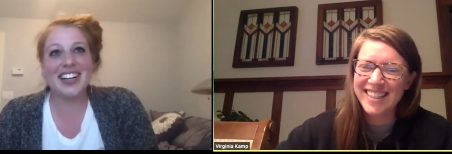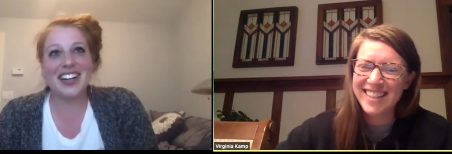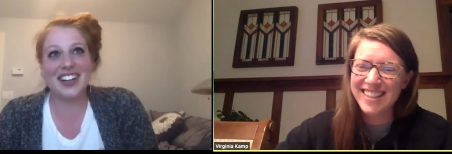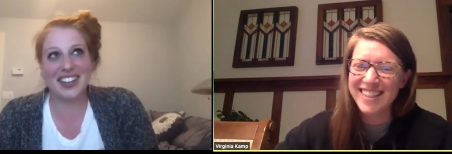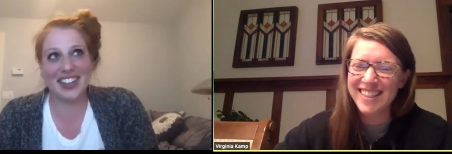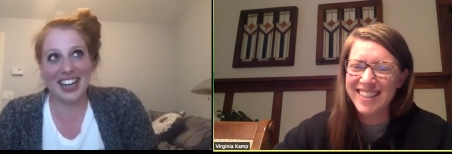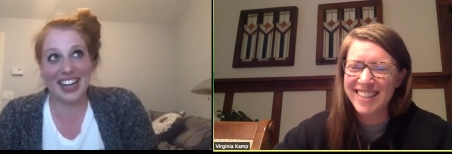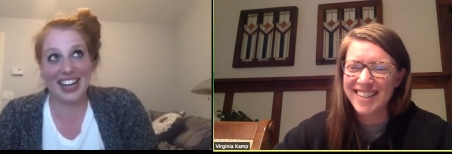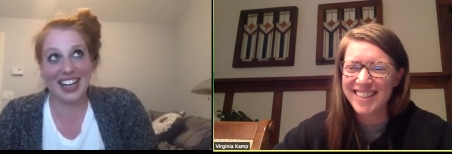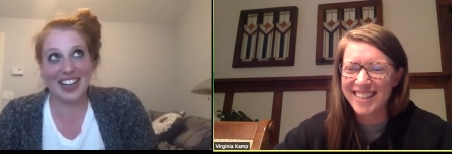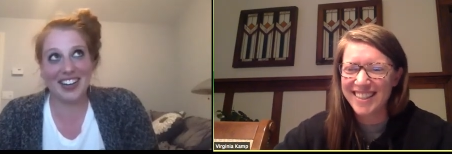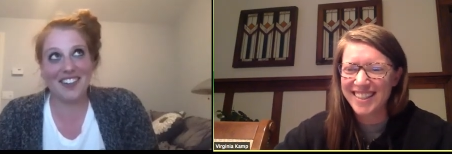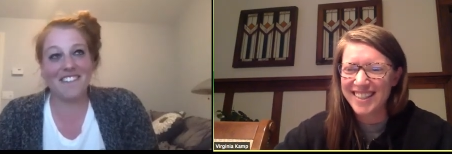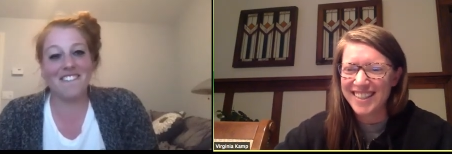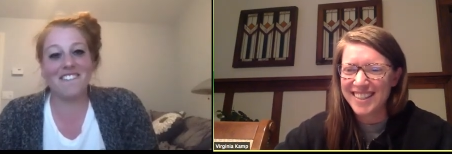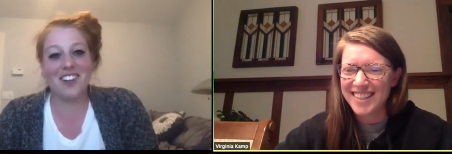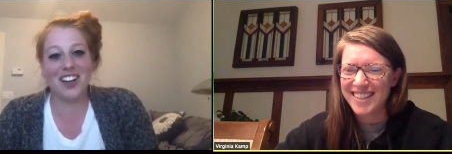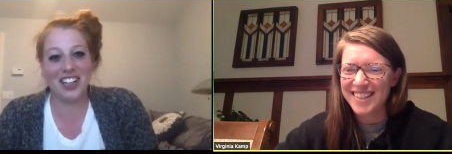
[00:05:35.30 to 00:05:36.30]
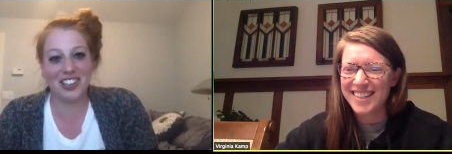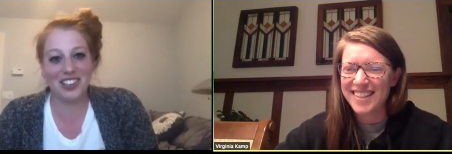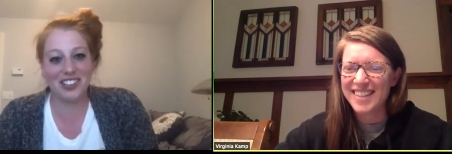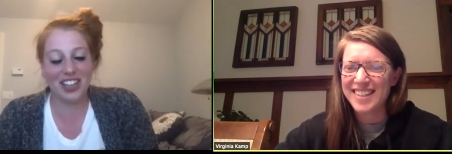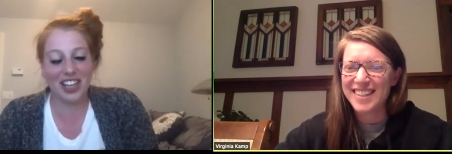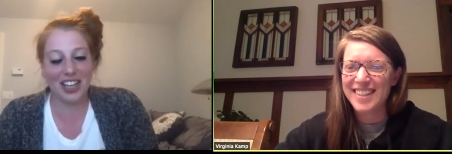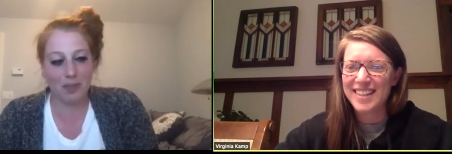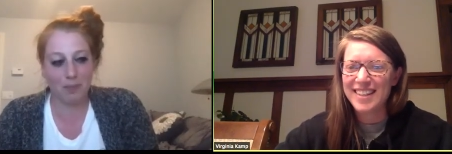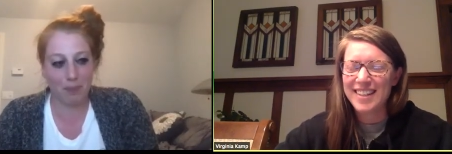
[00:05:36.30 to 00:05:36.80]
Speaker 1: Okay, what do
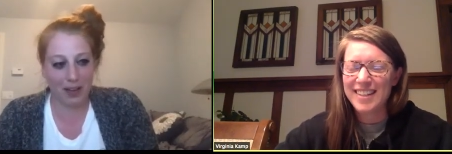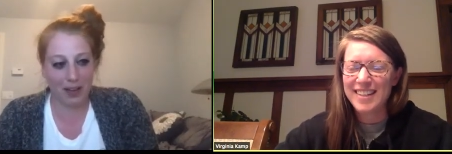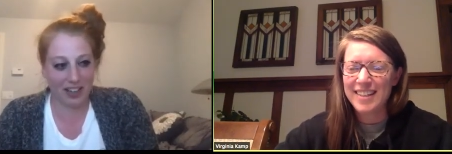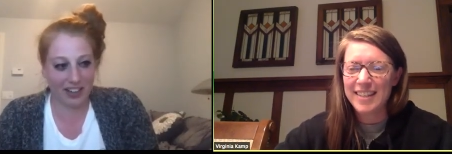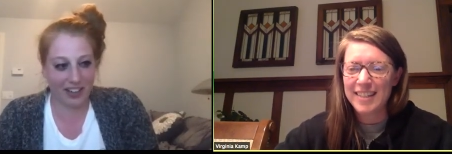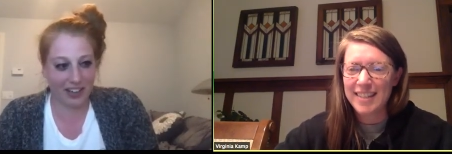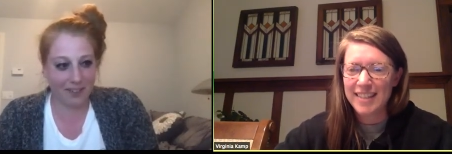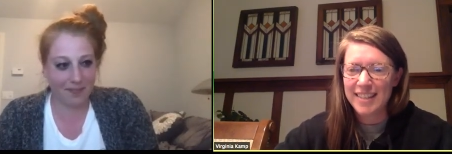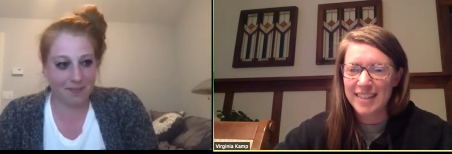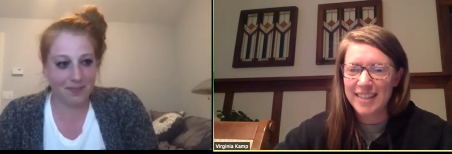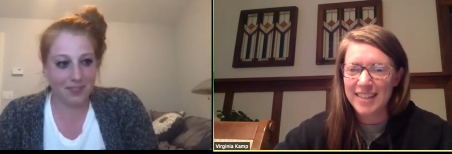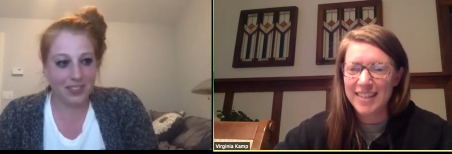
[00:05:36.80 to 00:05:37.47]
you like better?